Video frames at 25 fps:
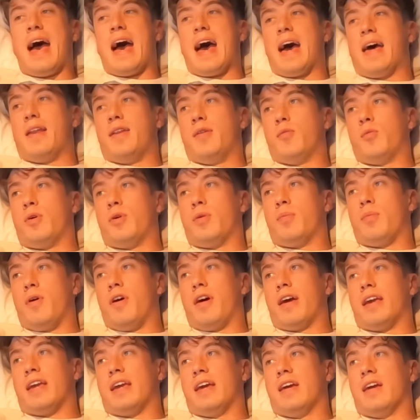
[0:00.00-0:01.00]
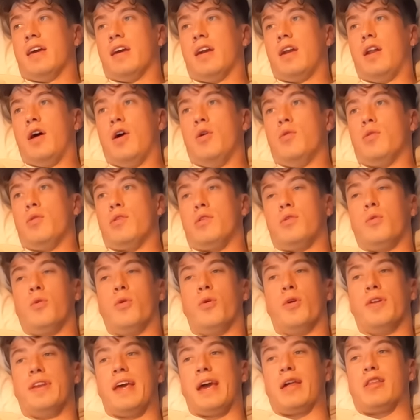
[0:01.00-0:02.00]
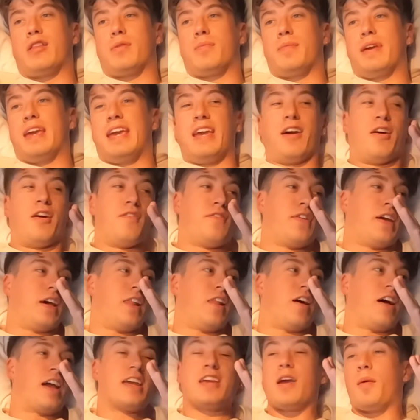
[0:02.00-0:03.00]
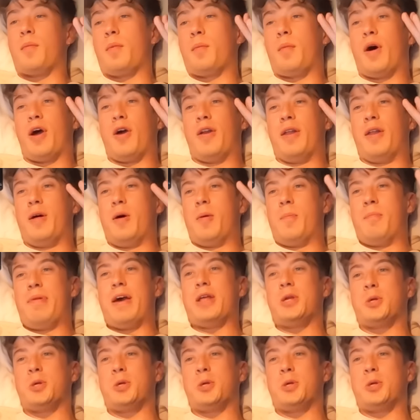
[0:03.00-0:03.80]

And with my closed door next to me, I feel like with my little